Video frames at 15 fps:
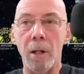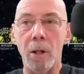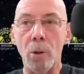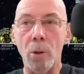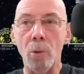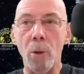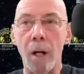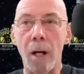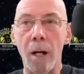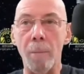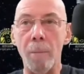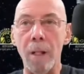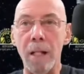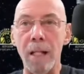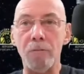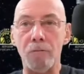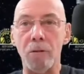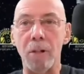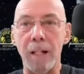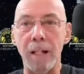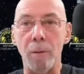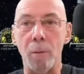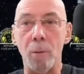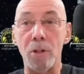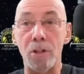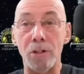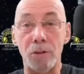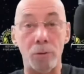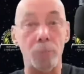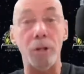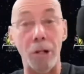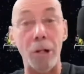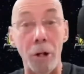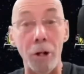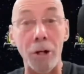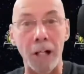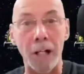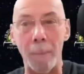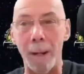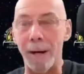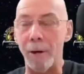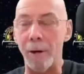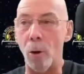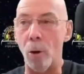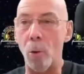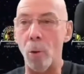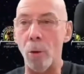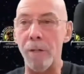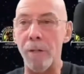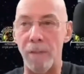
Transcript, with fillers: who um, literally was sort of learning about it all and